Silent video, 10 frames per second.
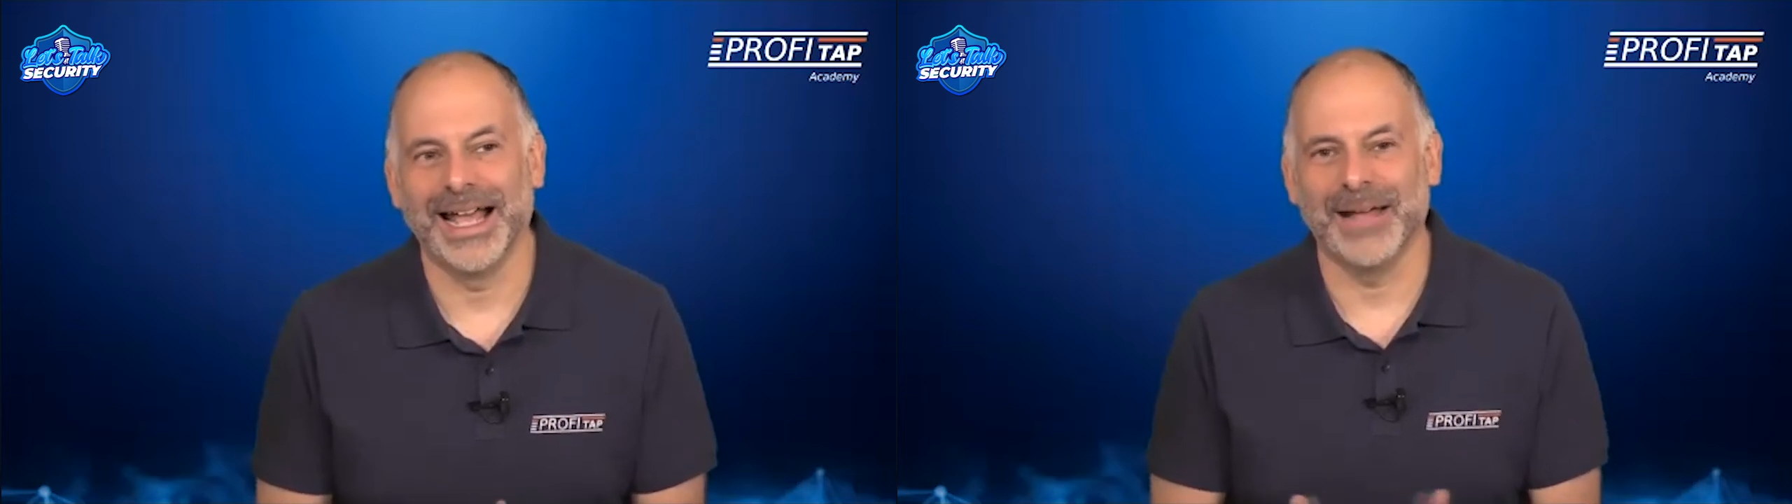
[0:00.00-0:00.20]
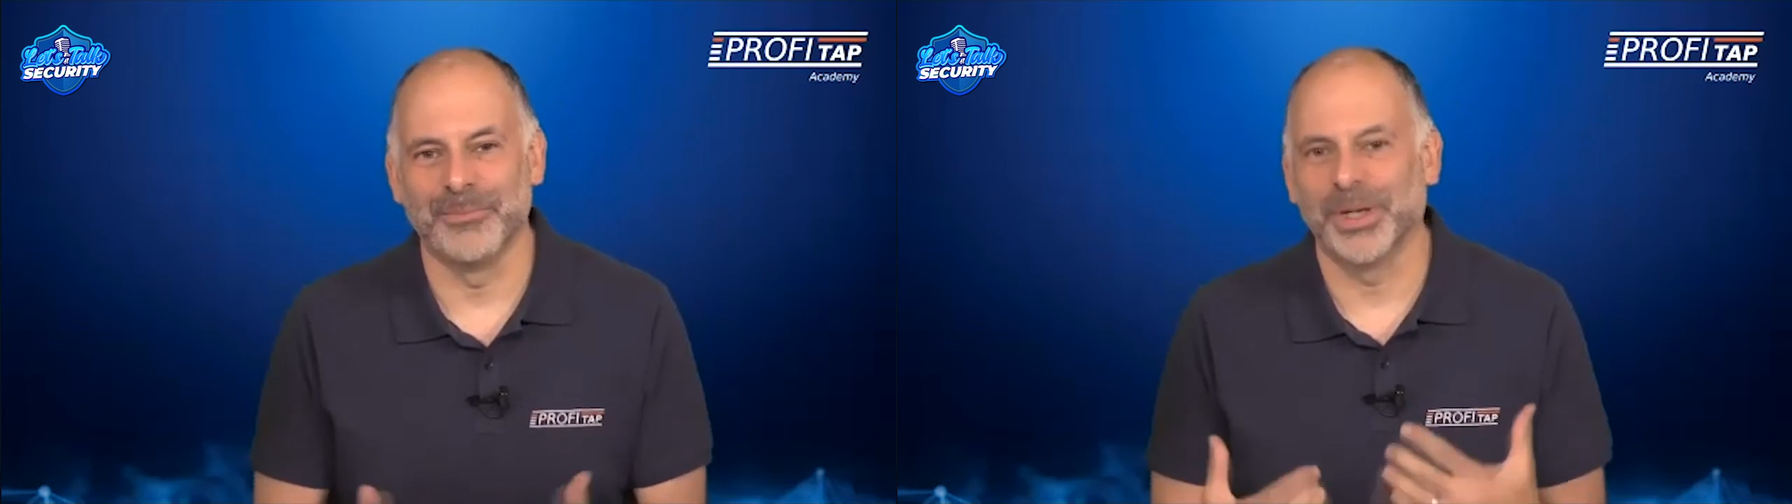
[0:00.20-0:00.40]

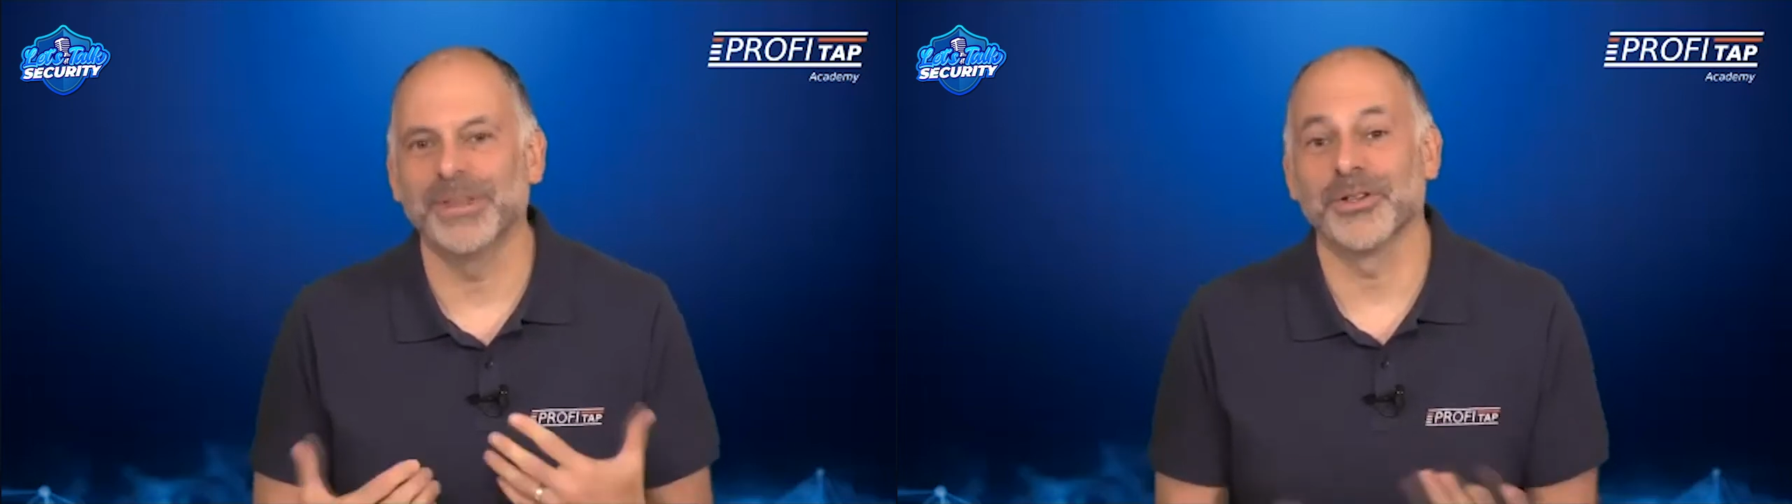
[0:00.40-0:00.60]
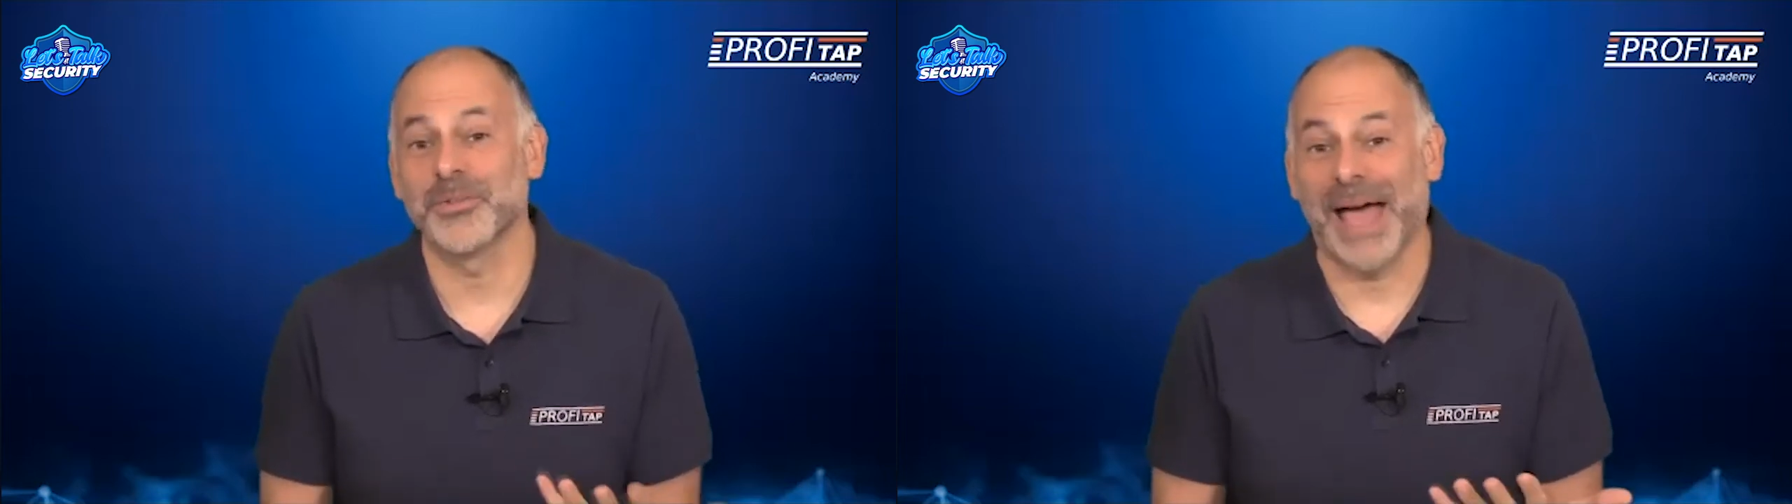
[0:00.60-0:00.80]
and
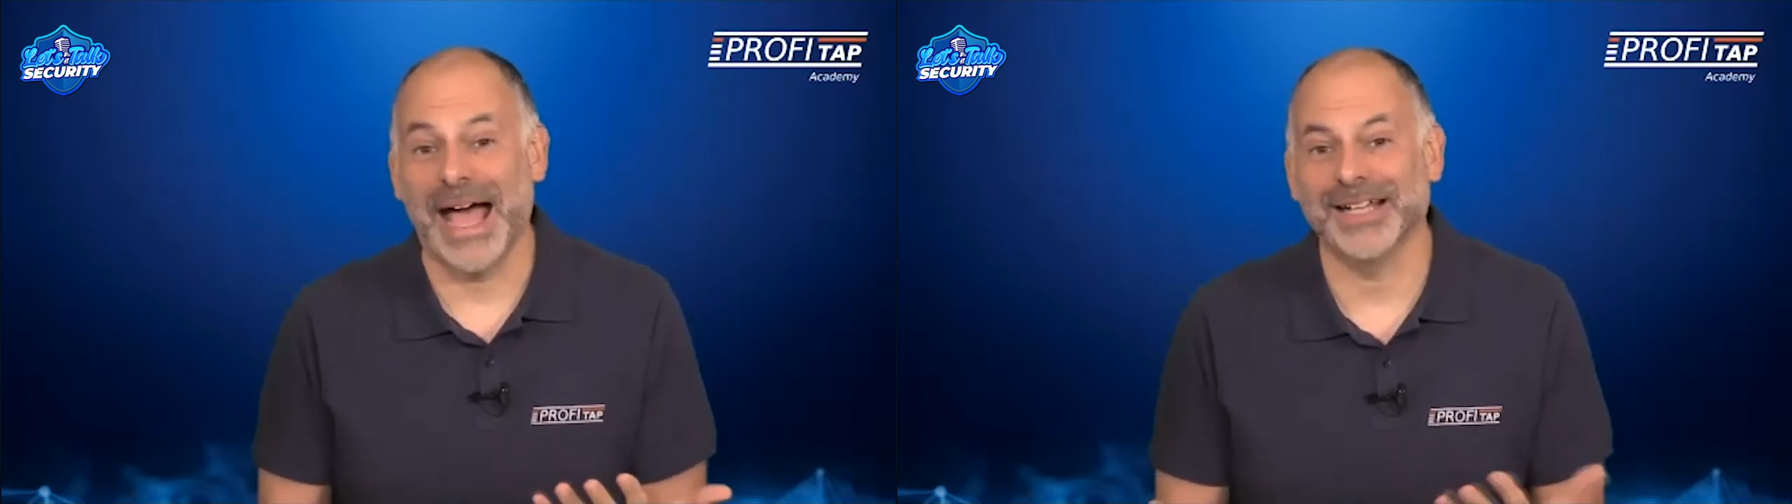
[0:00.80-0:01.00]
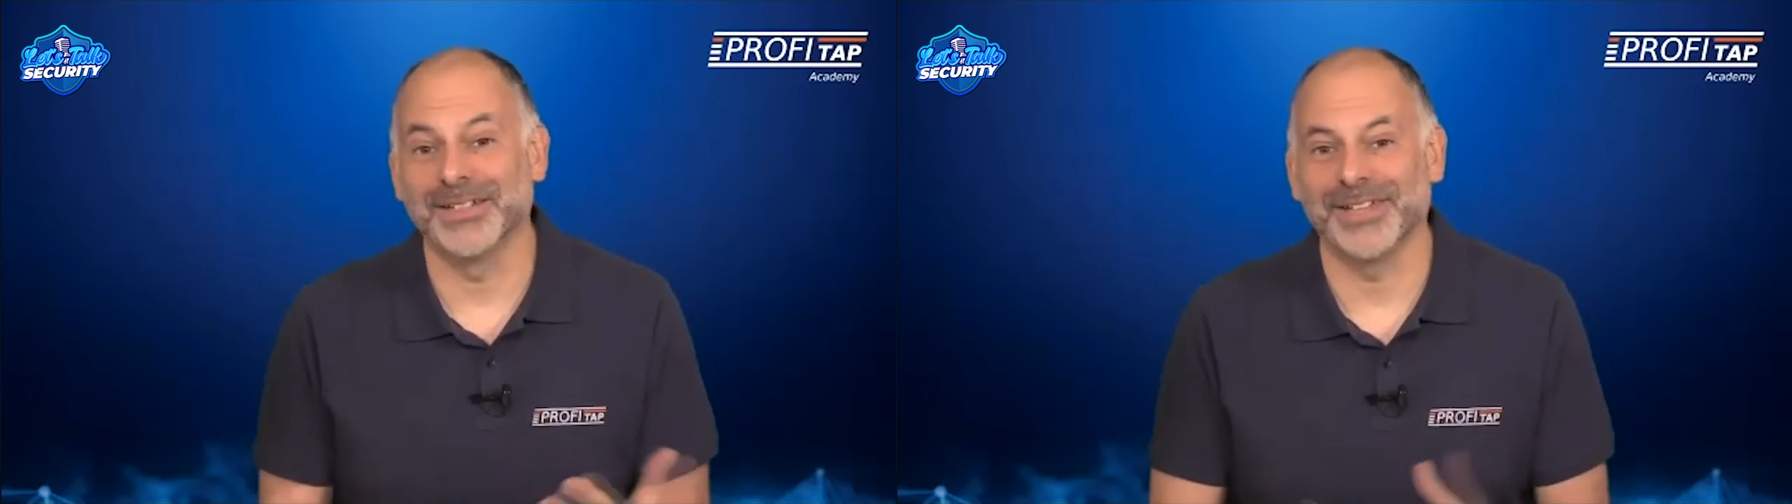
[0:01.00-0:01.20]
bring those
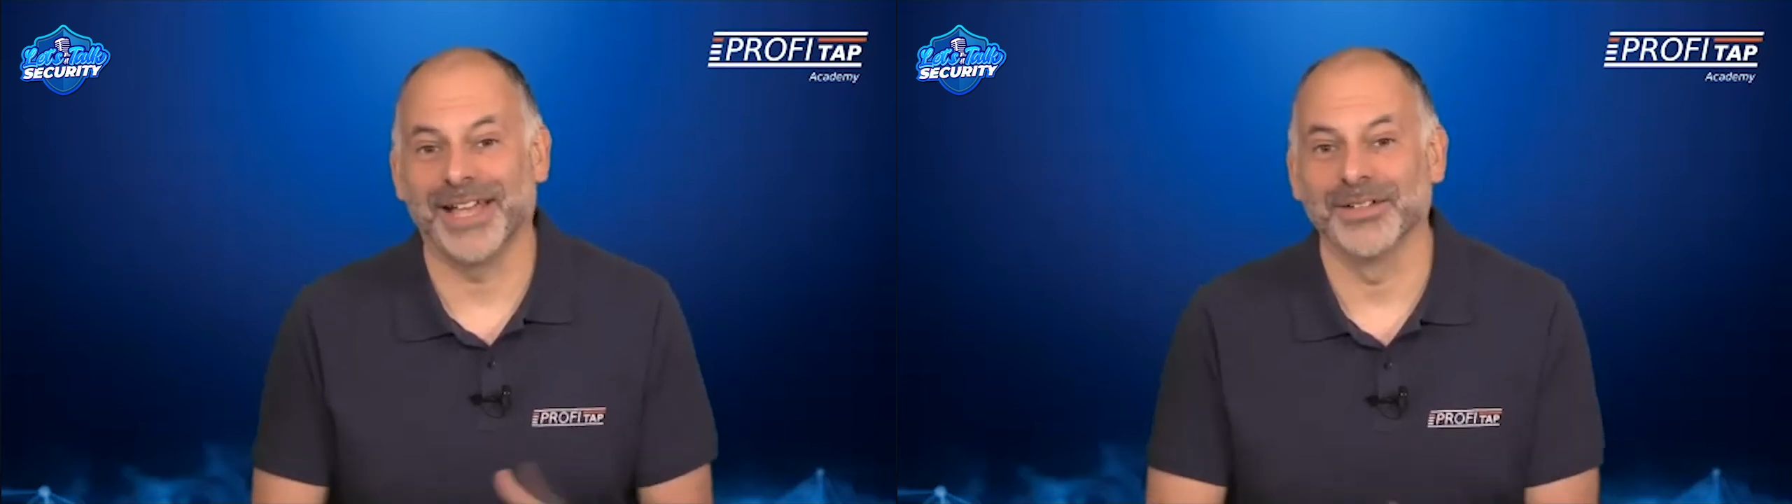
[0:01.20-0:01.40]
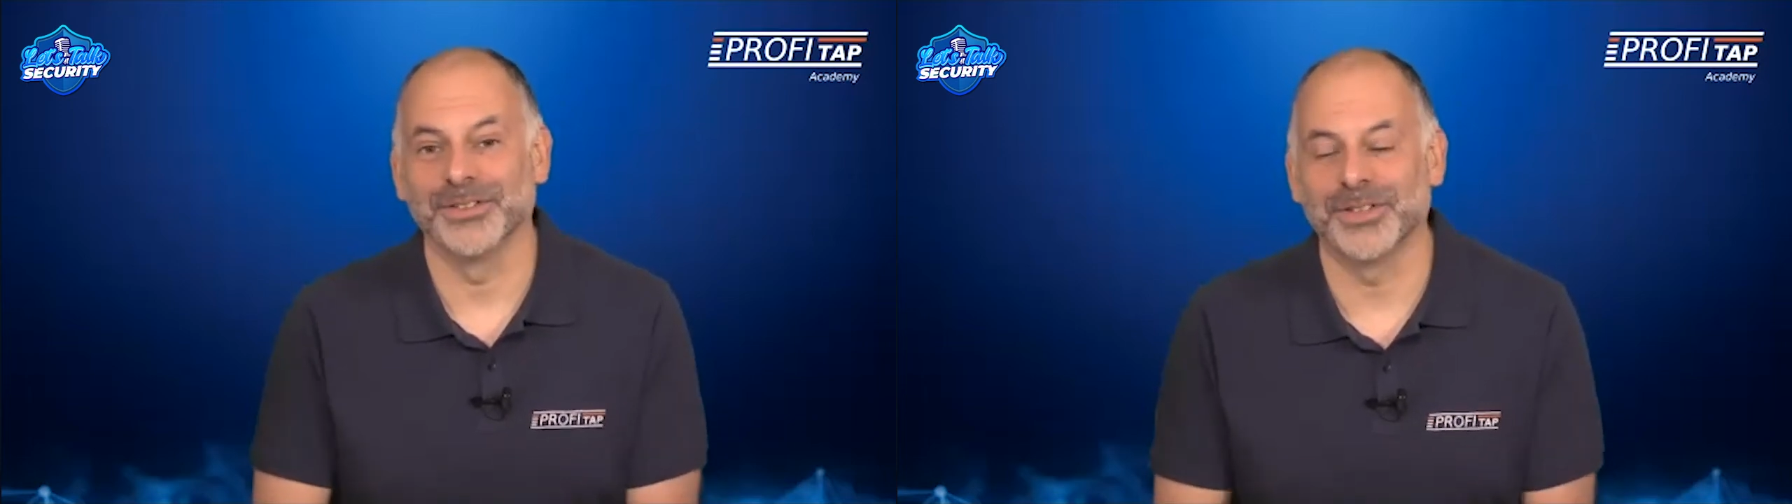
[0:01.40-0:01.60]
packets down.